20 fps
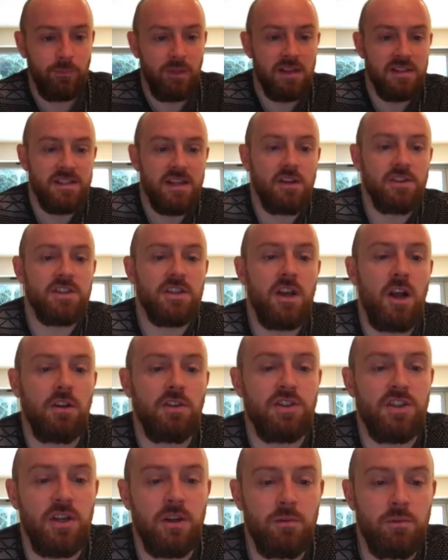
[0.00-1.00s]
Cells in
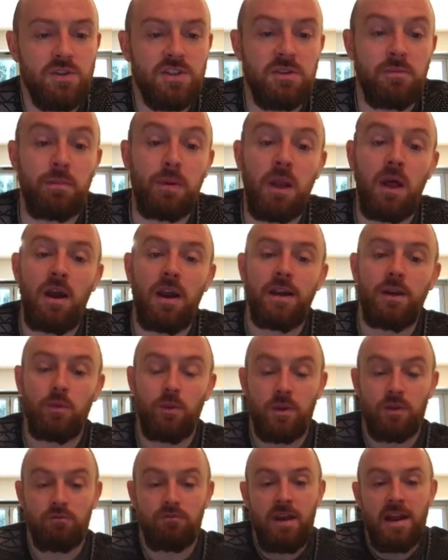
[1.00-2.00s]
culture were supplied
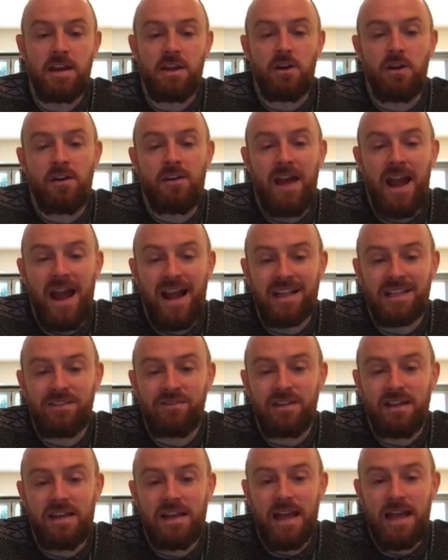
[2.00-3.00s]
with
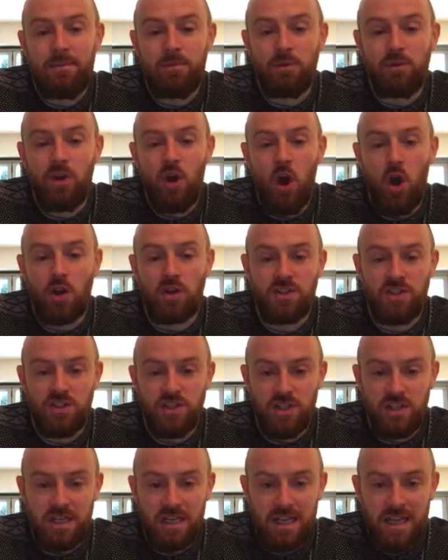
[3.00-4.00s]
radioactively labelled
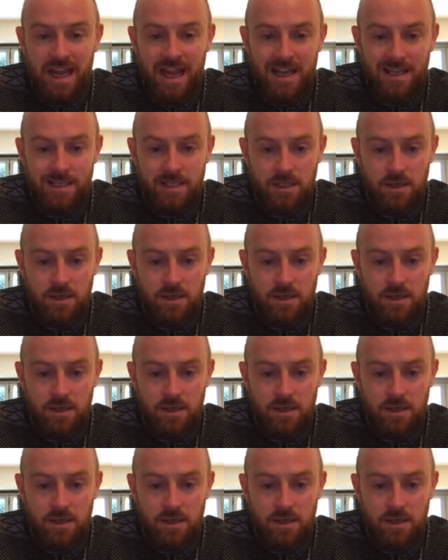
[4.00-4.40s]
oxygen gas